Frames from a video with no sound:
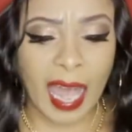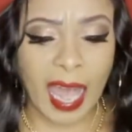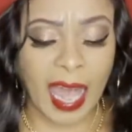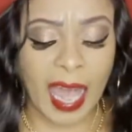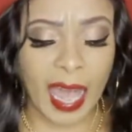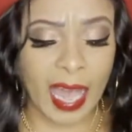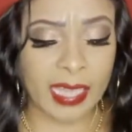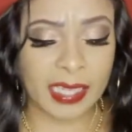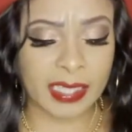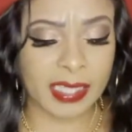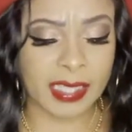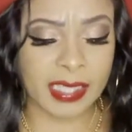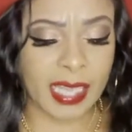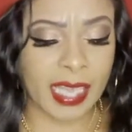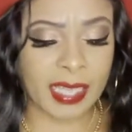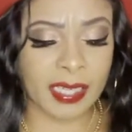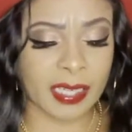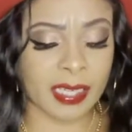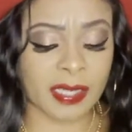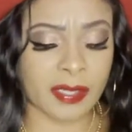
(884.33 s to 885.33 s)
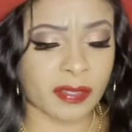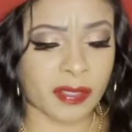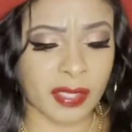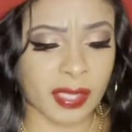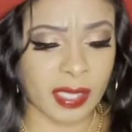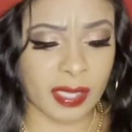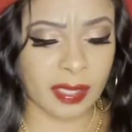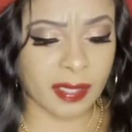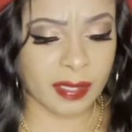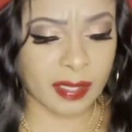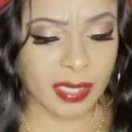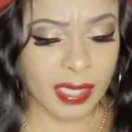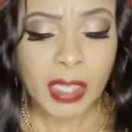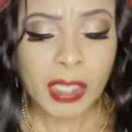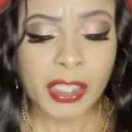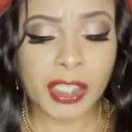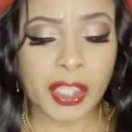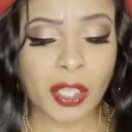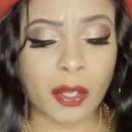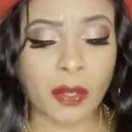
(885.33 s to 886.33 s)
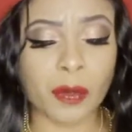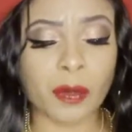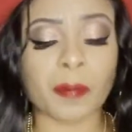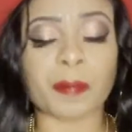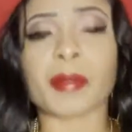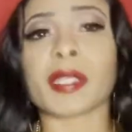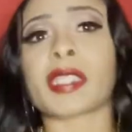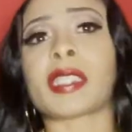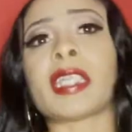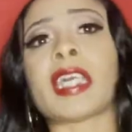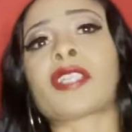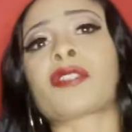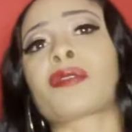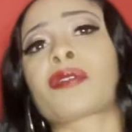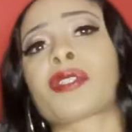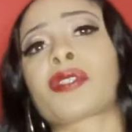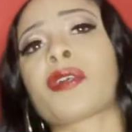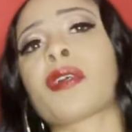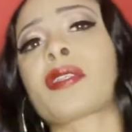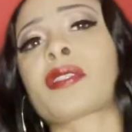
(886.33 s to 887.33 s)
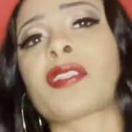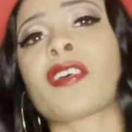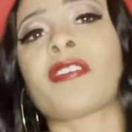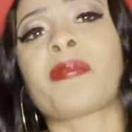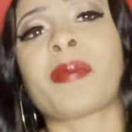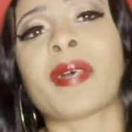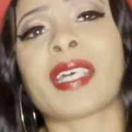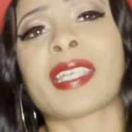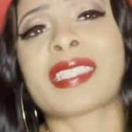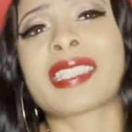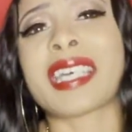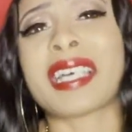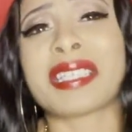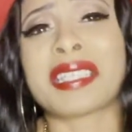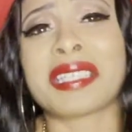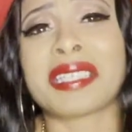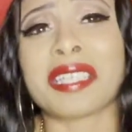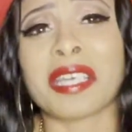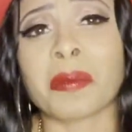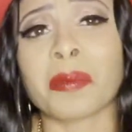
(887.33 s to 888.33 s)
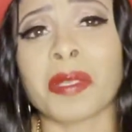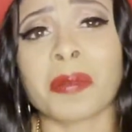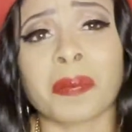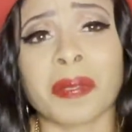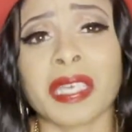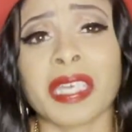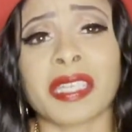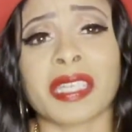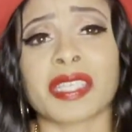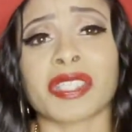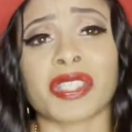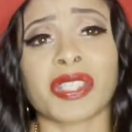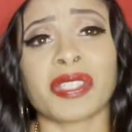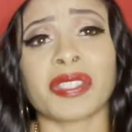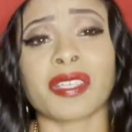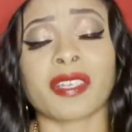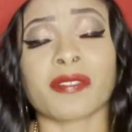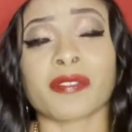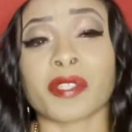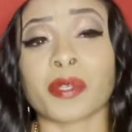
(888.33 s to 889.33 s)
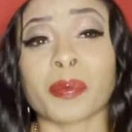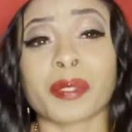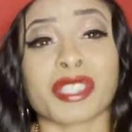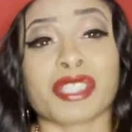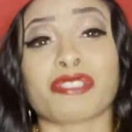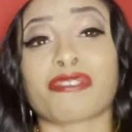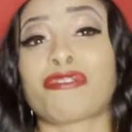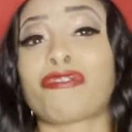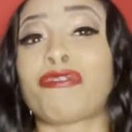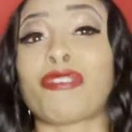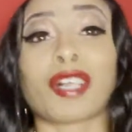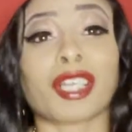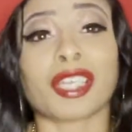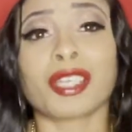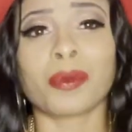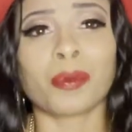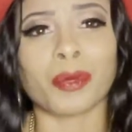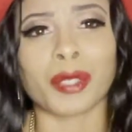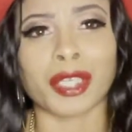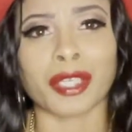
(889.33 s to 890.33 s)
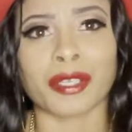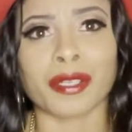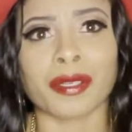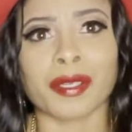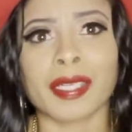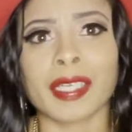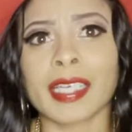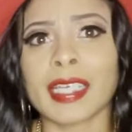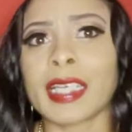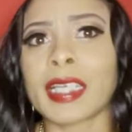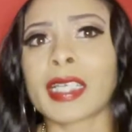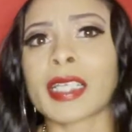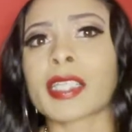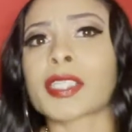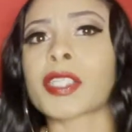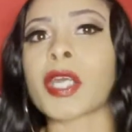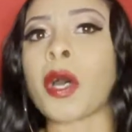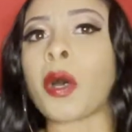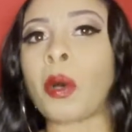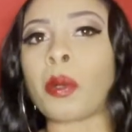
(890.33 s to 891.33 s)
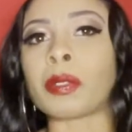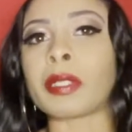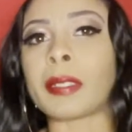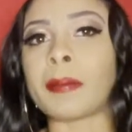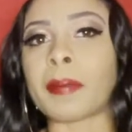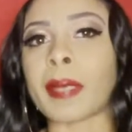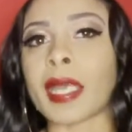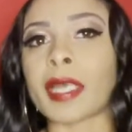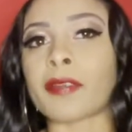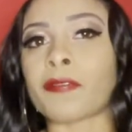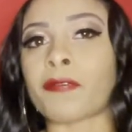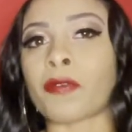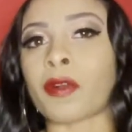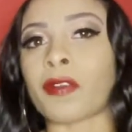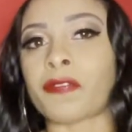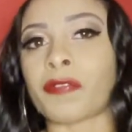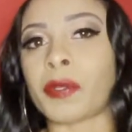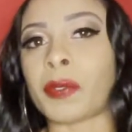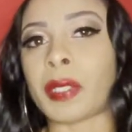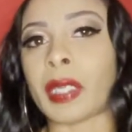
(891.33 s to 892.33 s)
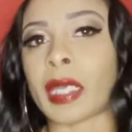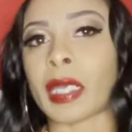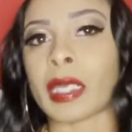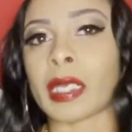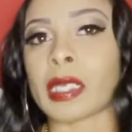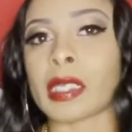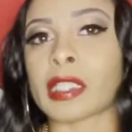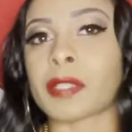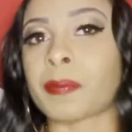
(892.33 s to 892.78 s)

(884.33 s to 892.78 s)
I just can't understand. So Miss Natural starts off by telling Yummy P that she loves her, which is fucking weird because y'all only met for a few days.